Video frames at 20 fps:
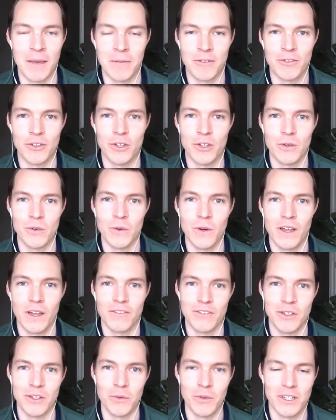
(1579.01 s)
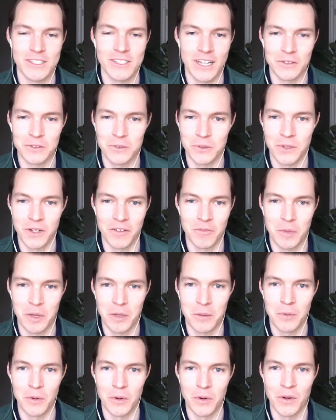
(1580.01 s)
If you if you reach out to enough
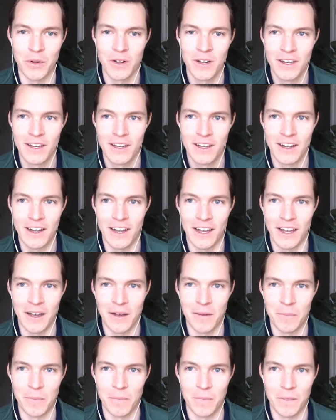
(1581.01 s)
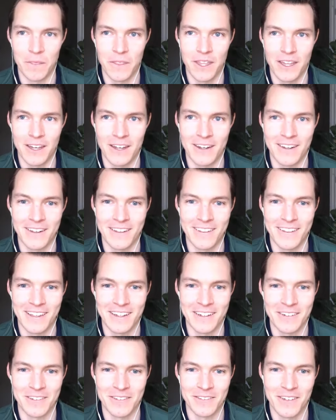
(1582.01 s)
people, um, then
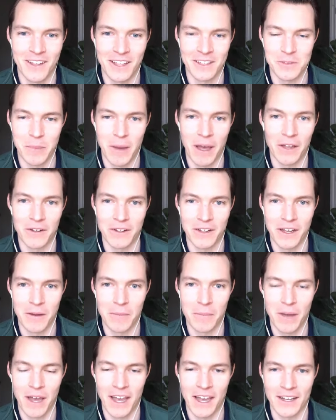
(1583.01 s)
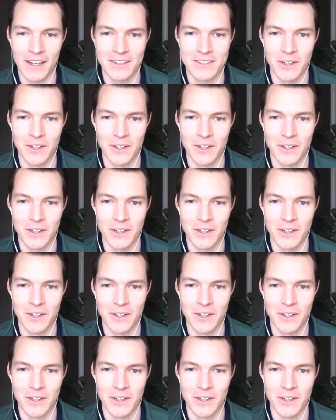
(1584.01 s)
then it's bound to come back.